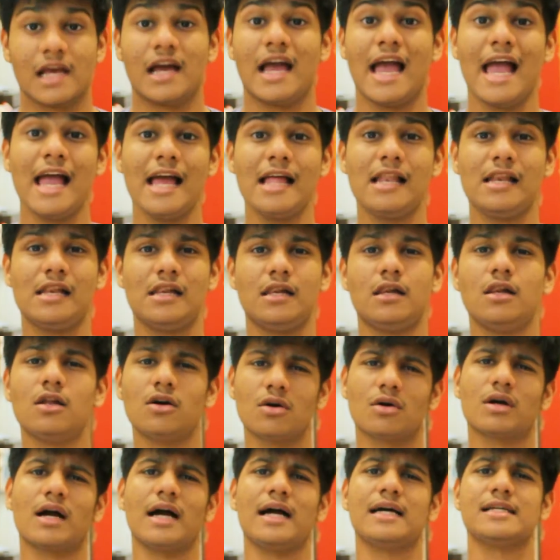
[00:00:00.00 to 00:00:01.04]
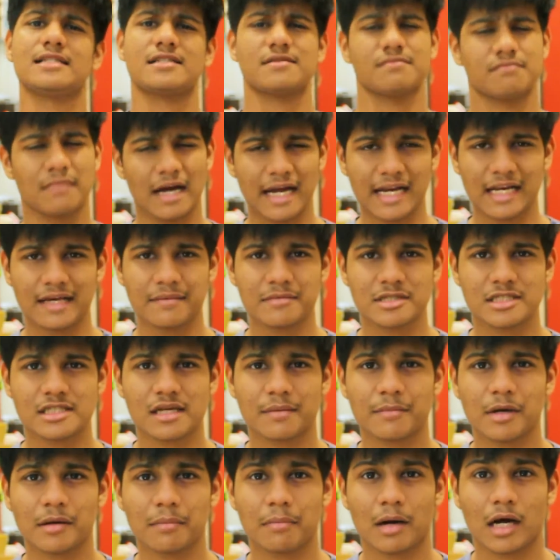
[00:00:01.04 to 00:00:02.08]
Hello guys, my name is
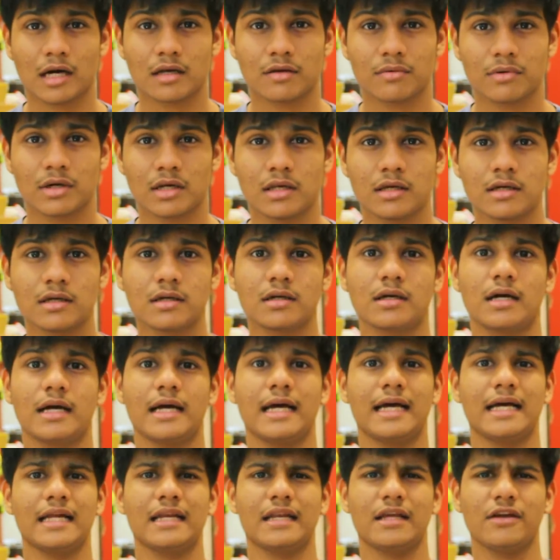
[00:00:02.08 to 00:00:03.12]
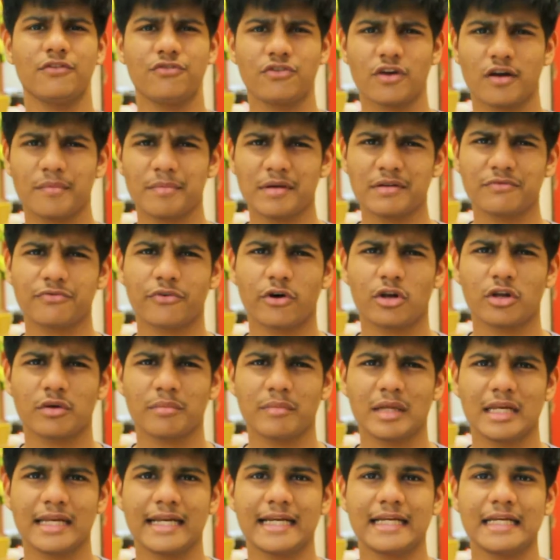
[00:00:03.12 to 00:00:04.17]
Samyak Bakliwal here, and if you have been following
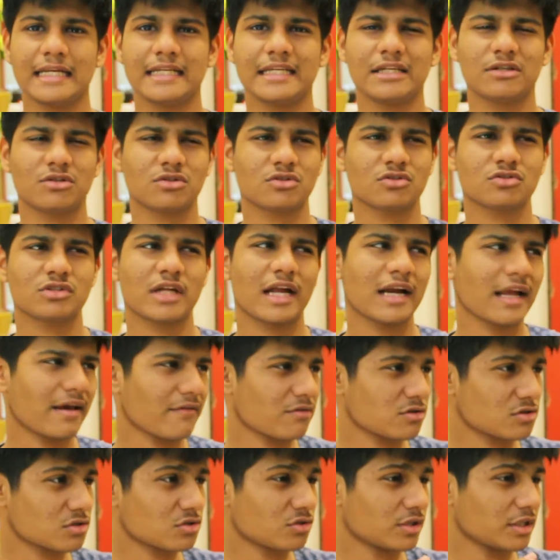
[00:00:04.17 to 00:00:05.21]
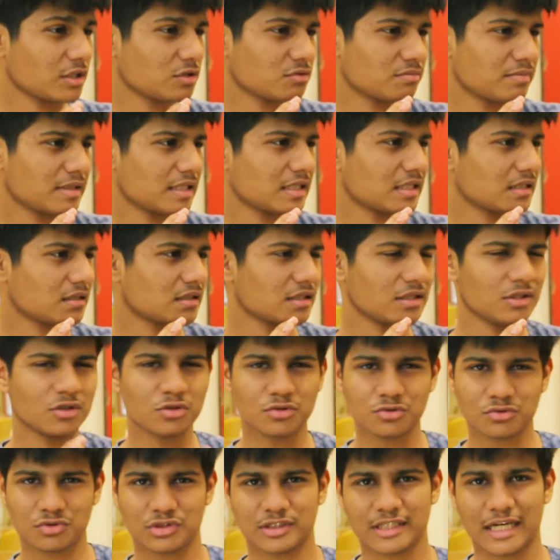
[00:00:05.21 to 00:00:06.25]
me lately, you know that I was going to build a
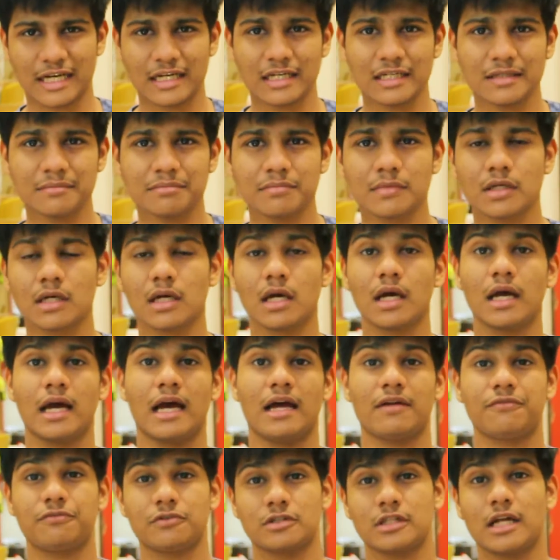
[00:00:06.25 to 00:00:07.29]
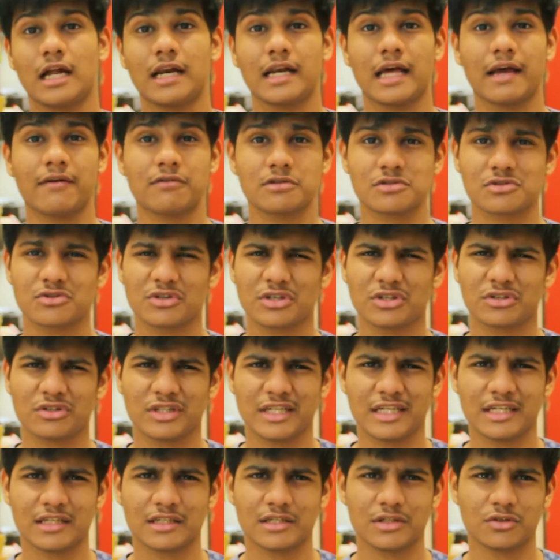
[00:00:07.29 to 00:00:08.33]
new setup, and for that I was going to
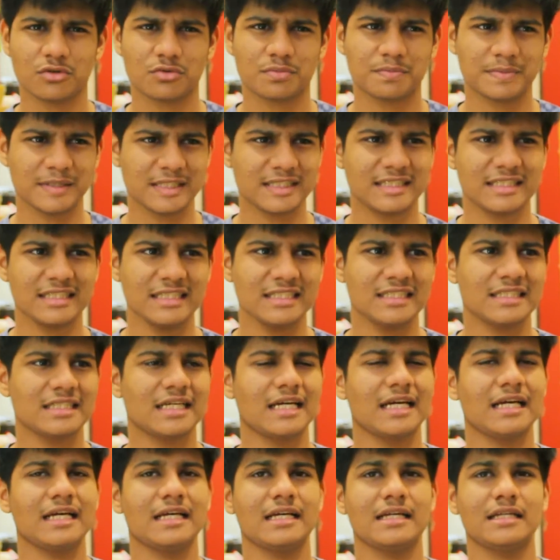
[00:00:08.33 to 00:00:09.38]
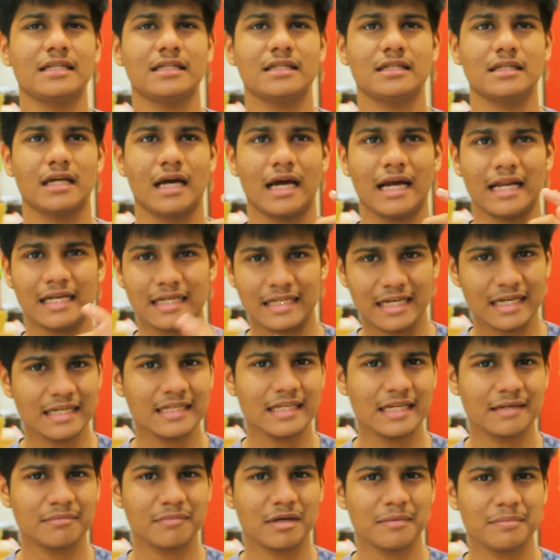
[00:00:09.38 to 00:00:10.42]
need a new PC, and I did
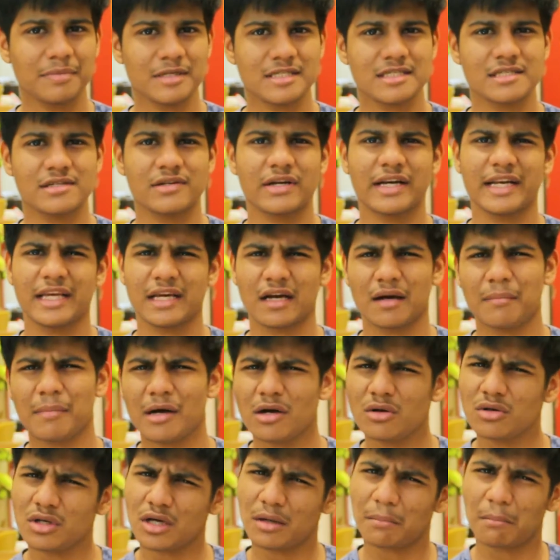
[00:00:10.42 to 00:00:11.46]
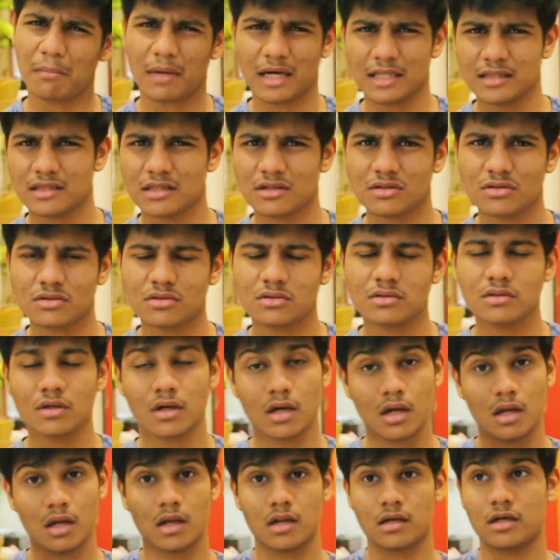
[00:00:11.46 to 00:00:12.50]
get my PC ready about a month ago.
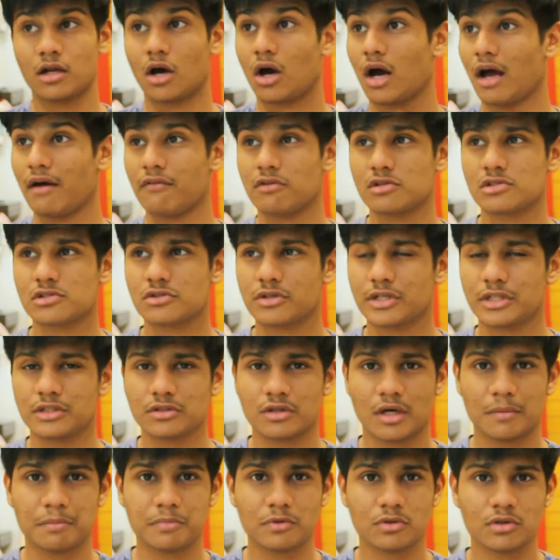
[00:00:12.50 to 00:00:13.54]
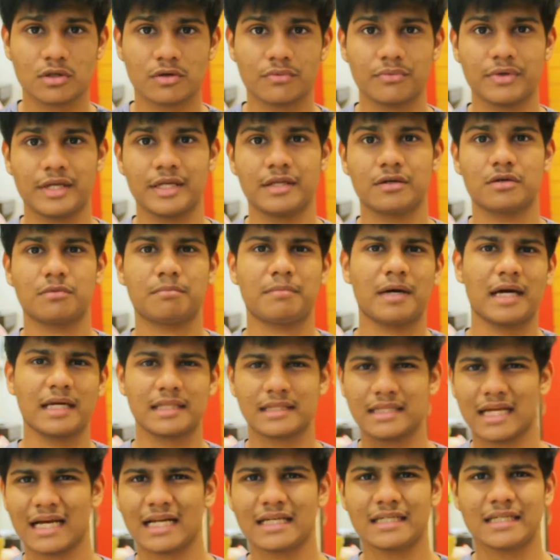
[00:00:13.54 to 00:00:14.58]
Now I was going to upload a video by
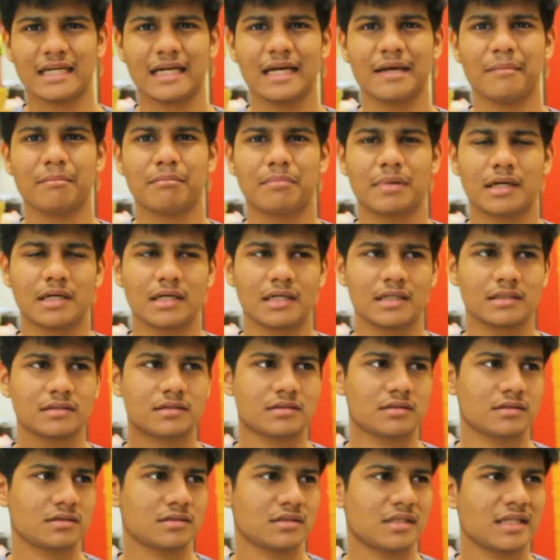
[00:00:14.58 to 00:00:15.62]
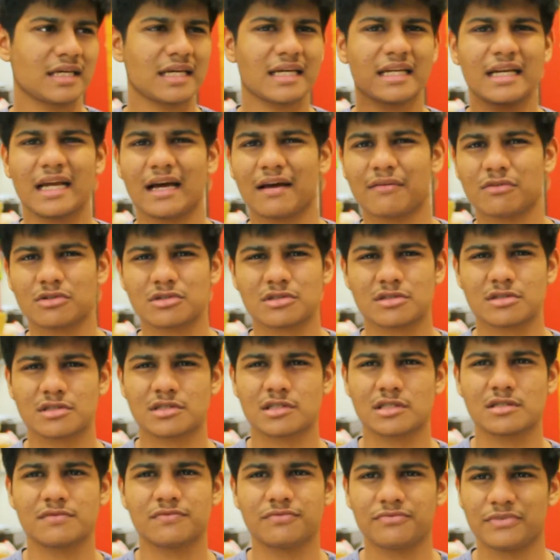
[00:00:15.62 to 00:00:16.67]
that time, but then I
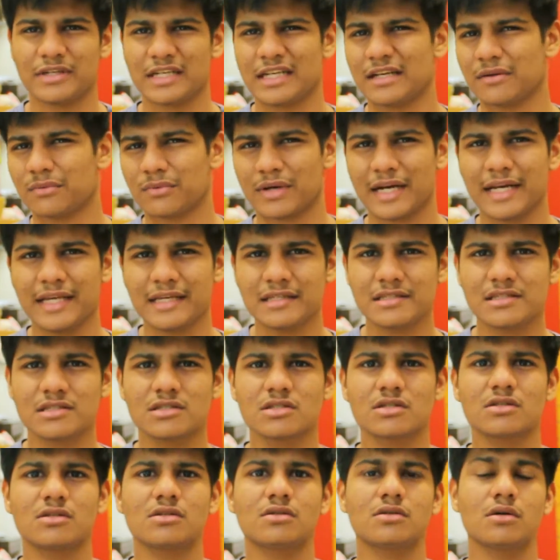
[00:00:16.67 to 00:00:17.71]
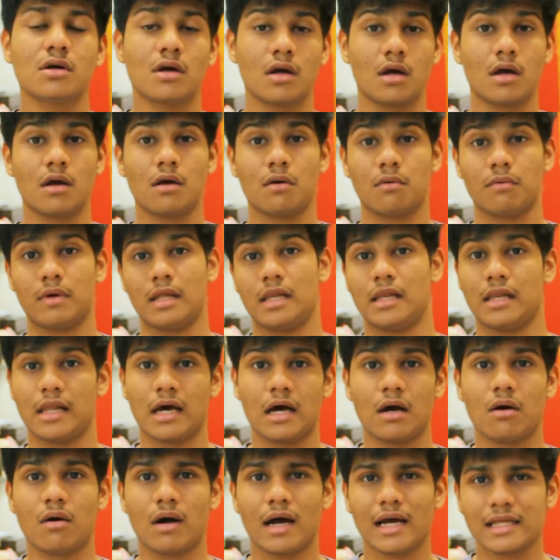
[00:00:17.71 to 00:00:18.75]
wasn't feeling ready, so well,
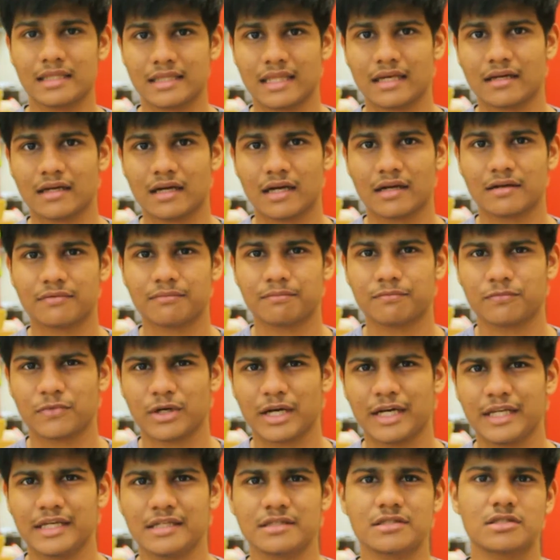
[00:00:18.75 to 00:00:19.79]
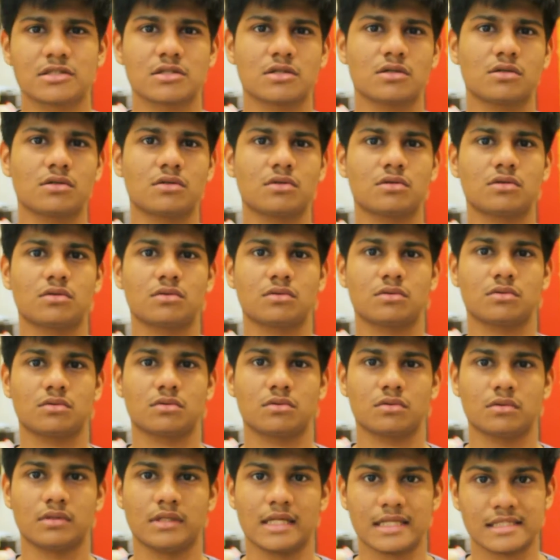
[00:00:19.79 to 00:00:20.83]
now I think I'm ready, so
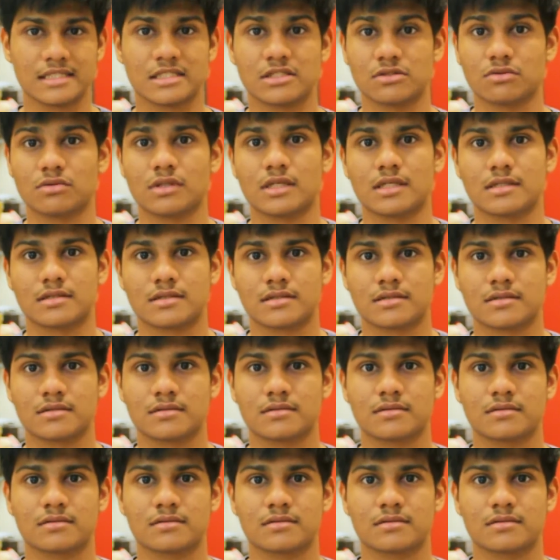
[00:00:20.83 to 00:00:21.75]
let's do this.